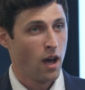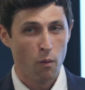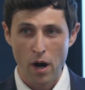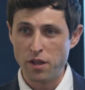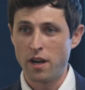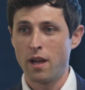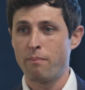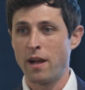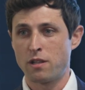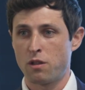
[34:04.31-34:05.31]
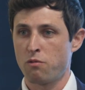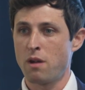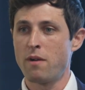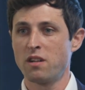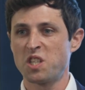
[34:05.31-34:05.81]
A well-done hip at
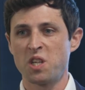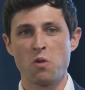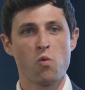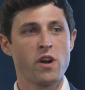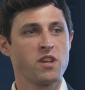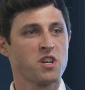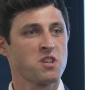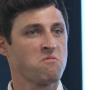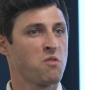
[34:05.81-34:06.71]
3 months, at 1 year,